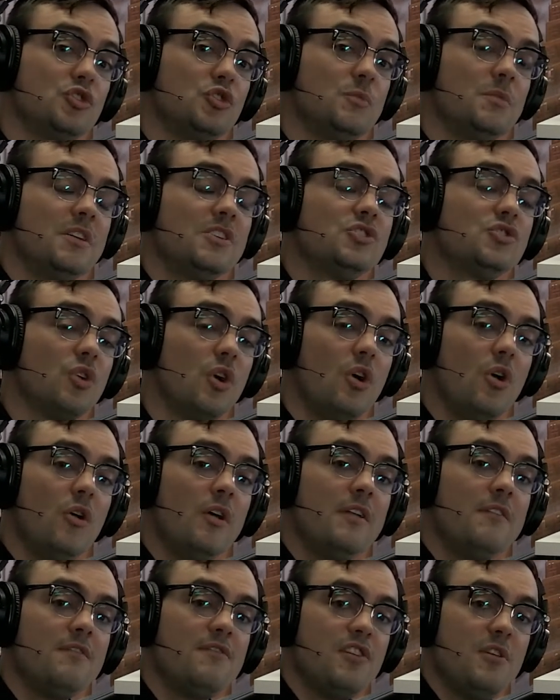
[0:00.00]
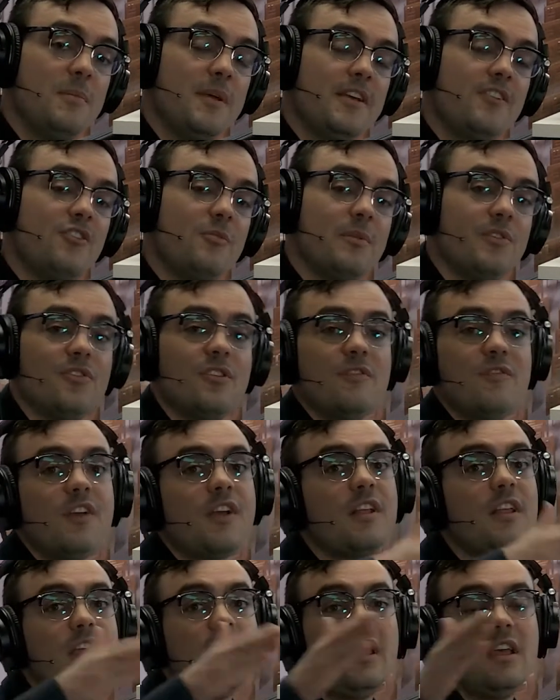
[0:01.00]
zoom control. In vMix
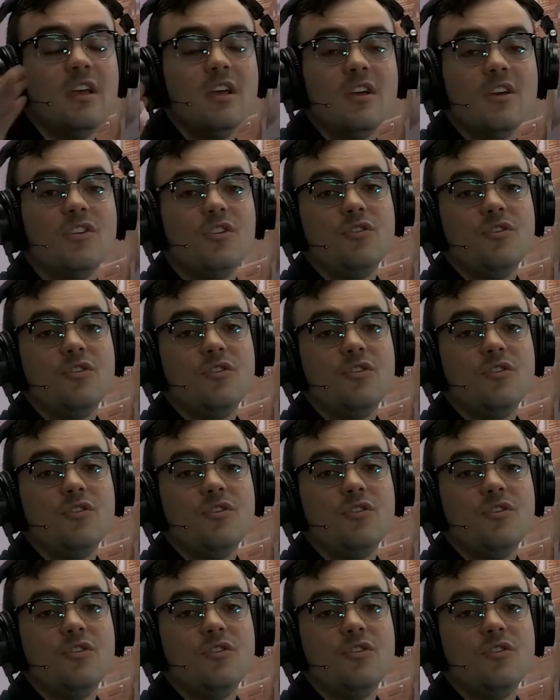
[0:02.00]
specifically, yeah.